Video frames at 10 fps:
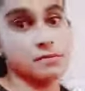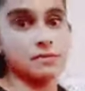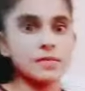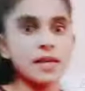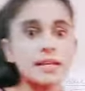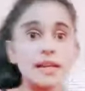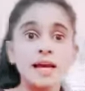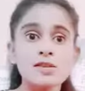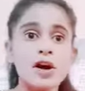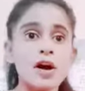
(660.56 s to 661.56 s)
It has
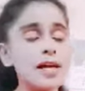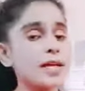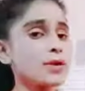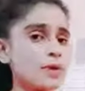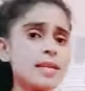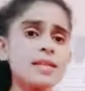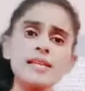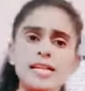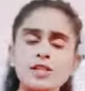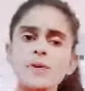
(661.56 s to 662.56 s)
got nucleus,
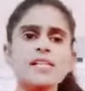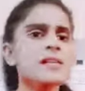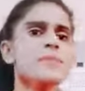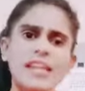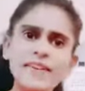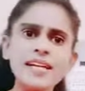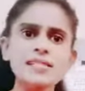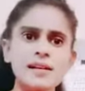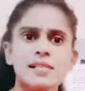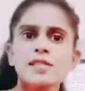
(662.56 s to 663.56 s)
cytoplasm, living cells.
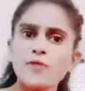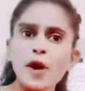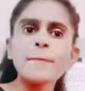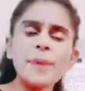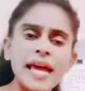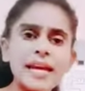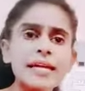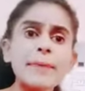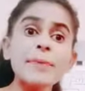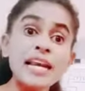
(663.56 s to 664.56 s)
Phloem parenchyma,
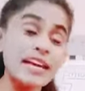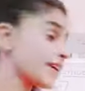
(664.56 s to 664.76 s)
living